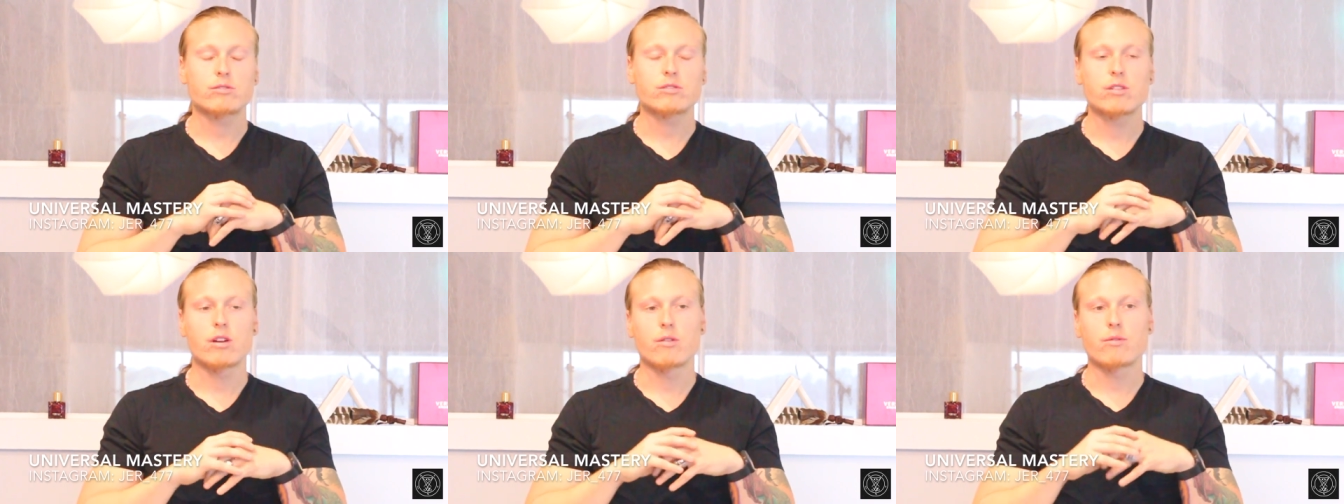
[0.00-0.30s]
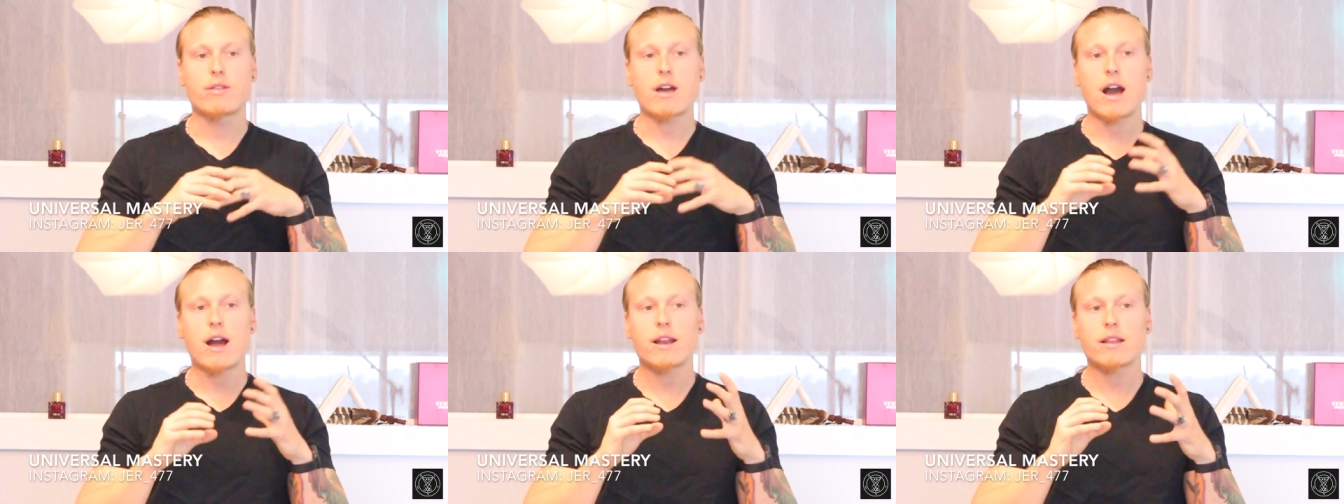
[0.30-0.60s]

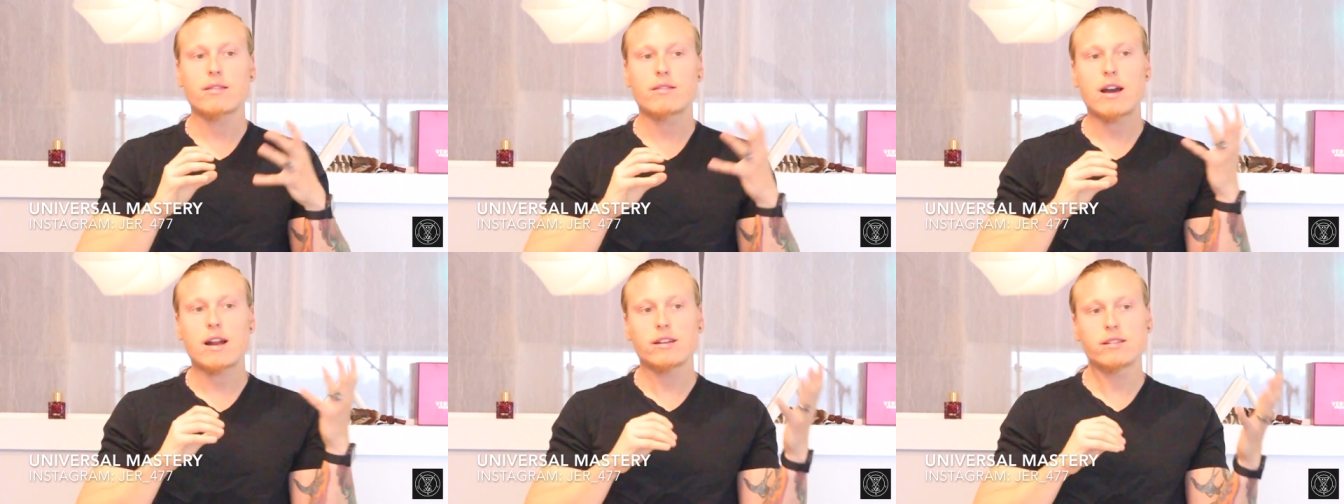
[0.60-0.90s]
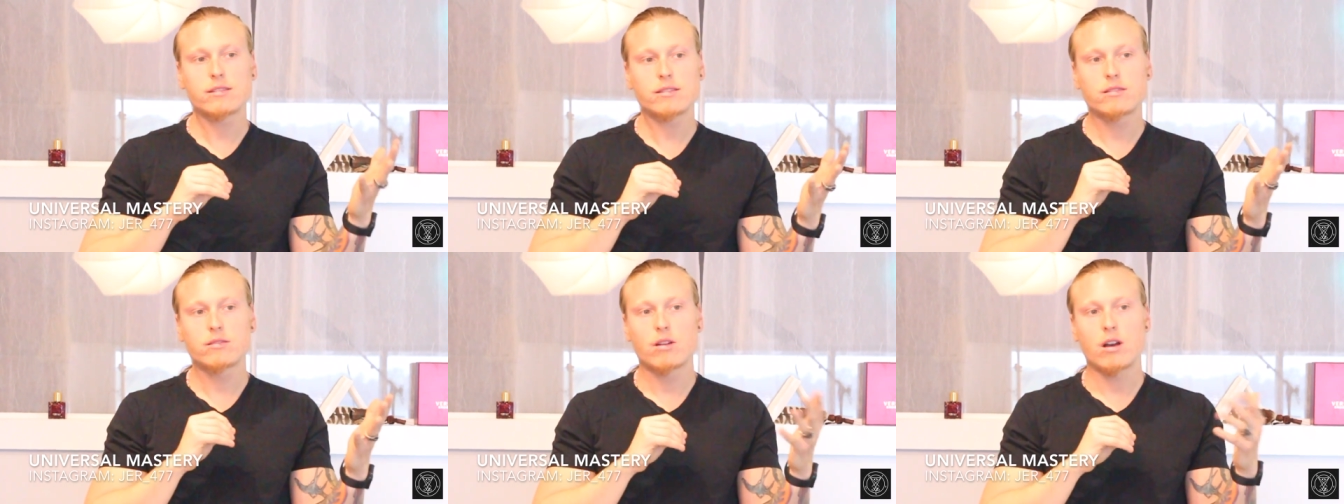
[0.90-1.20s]
So that that
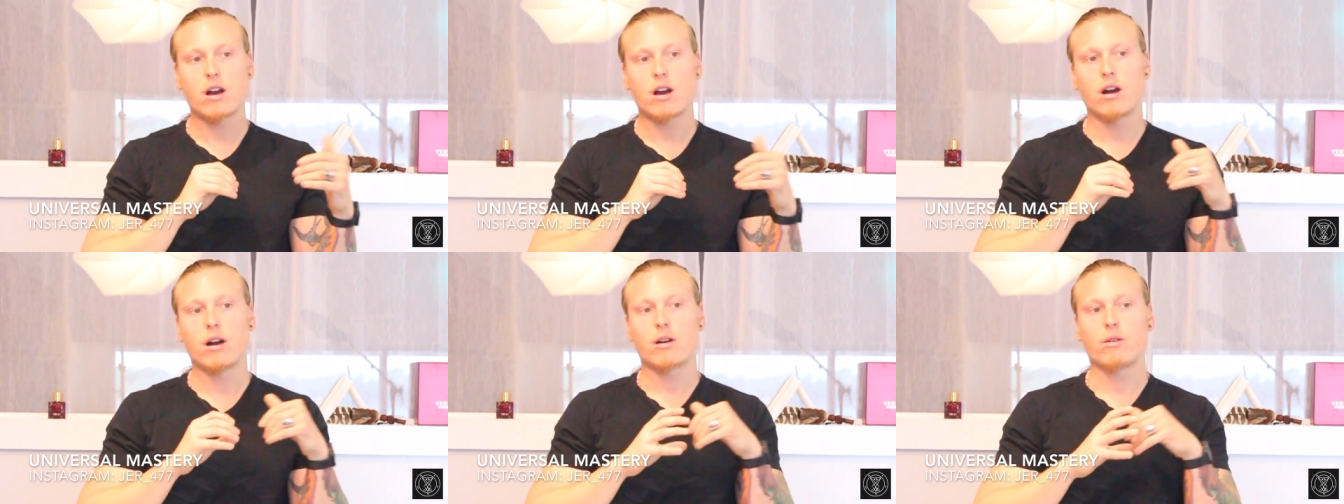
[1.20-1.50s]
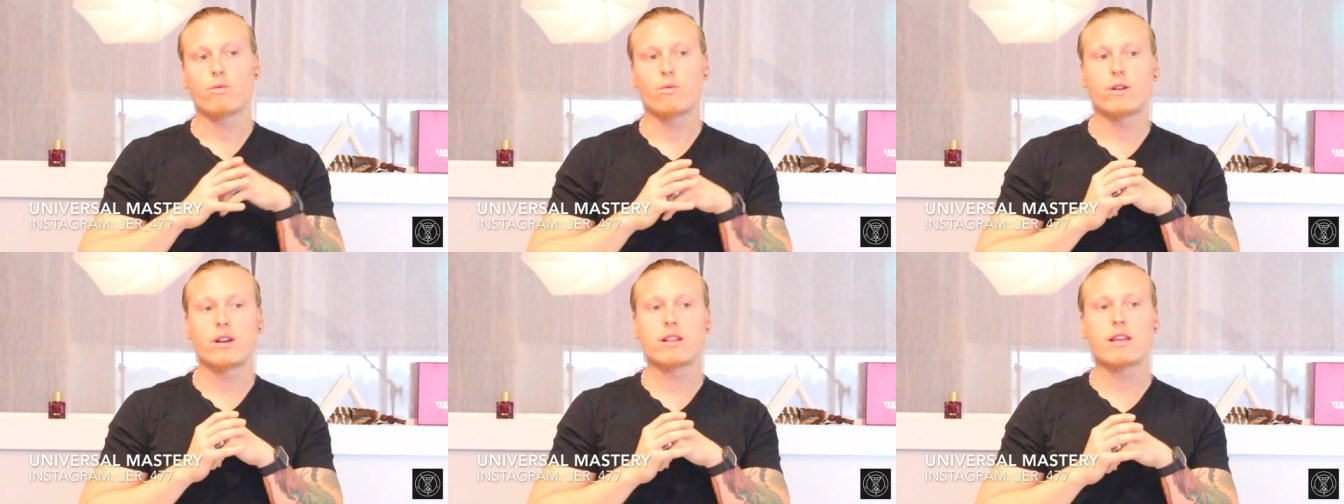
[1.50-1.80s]
is
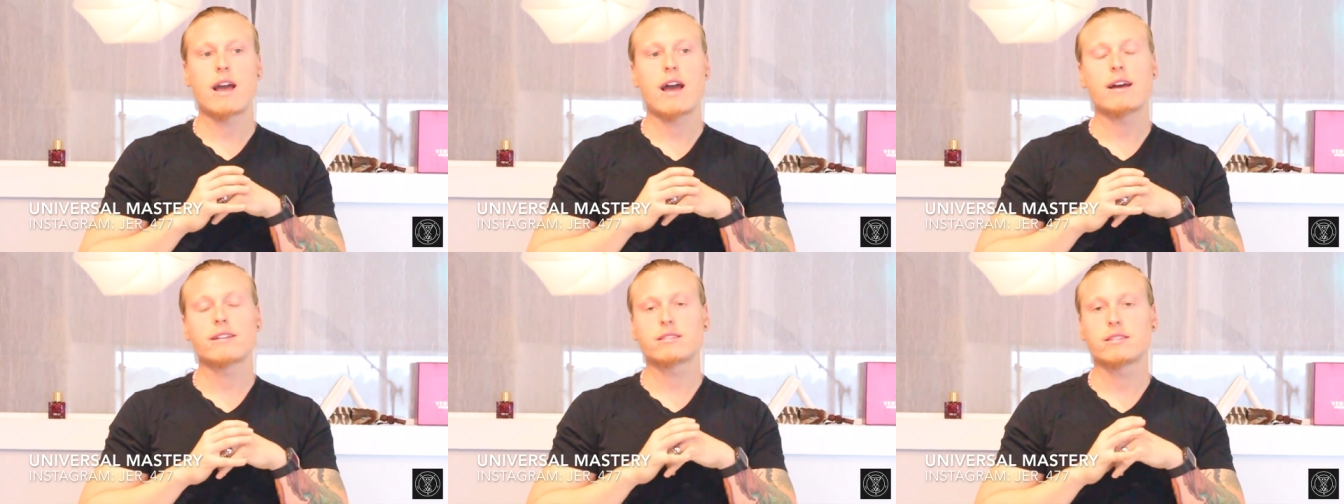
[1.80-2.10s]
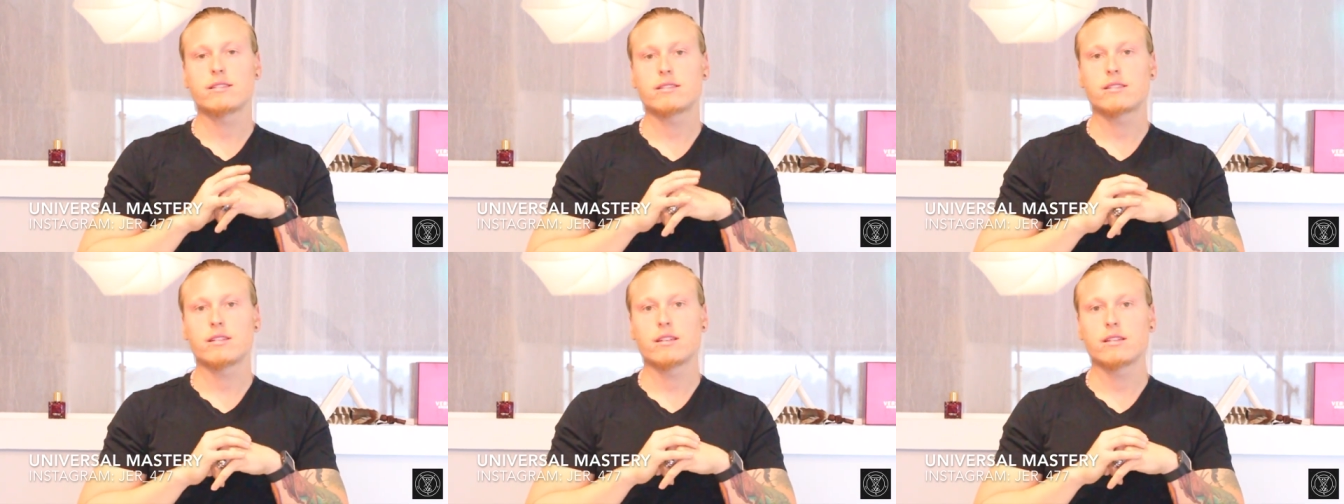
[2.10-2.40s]
uh, one of the
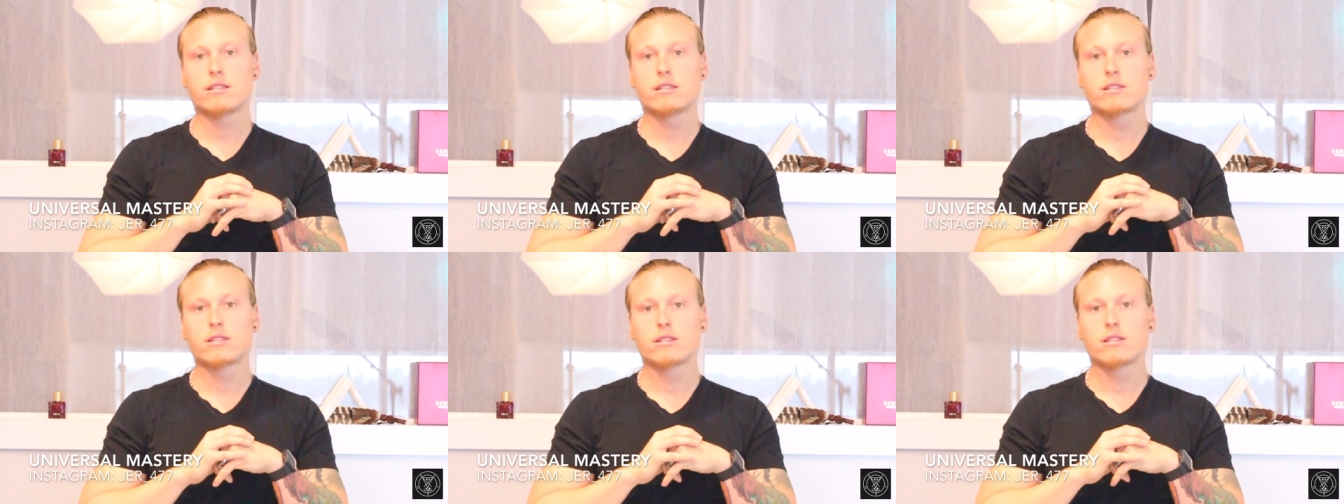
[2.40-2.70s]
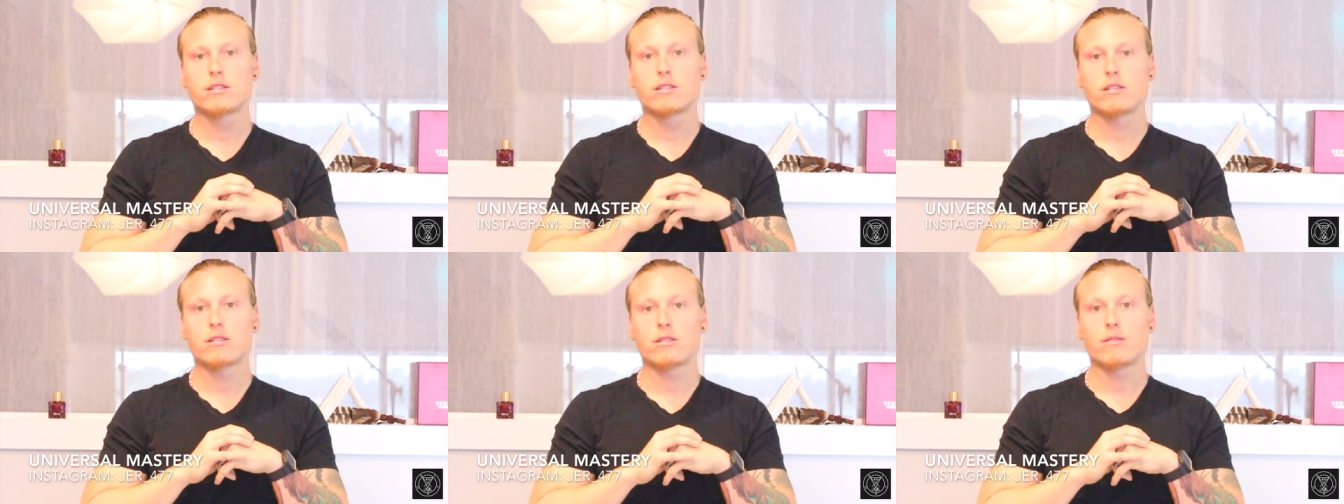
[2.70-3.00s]

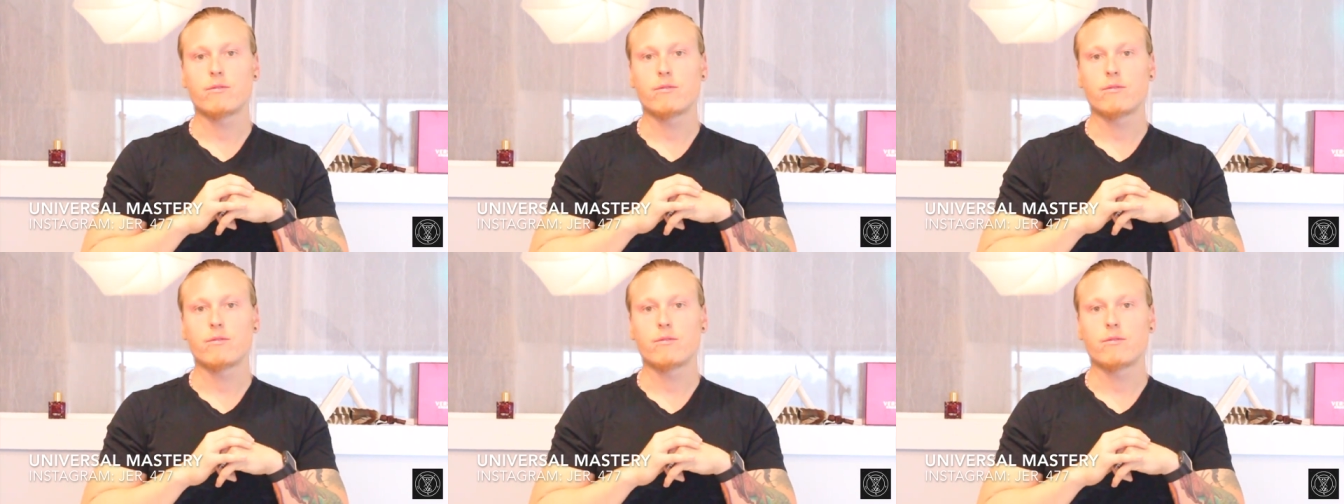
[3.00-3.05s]
essences,